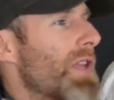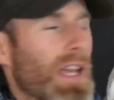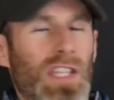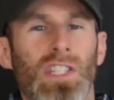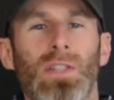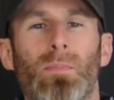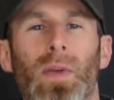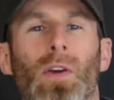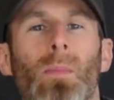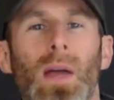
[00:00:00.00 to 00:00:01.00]

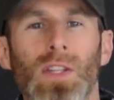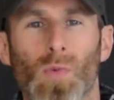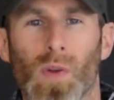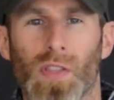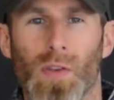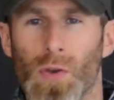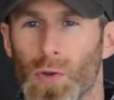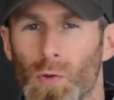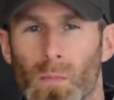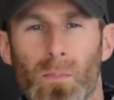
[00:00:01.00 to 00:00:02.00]
experiment with
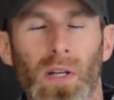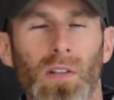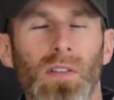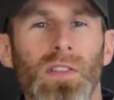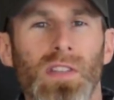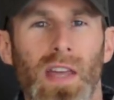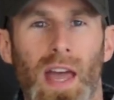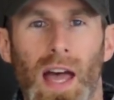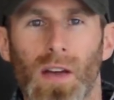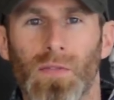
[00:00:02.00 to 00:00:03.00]
new builds they
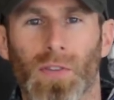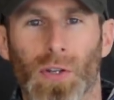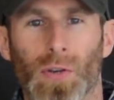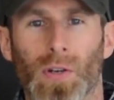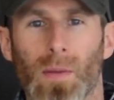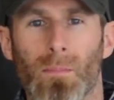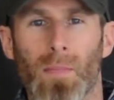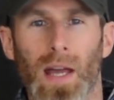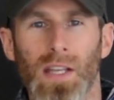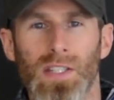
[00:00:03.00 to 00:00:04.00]
have for current
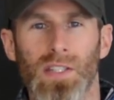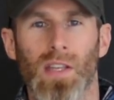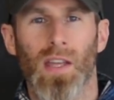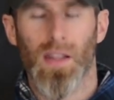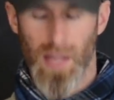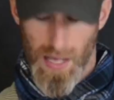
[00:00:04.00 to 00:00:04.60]
mechs and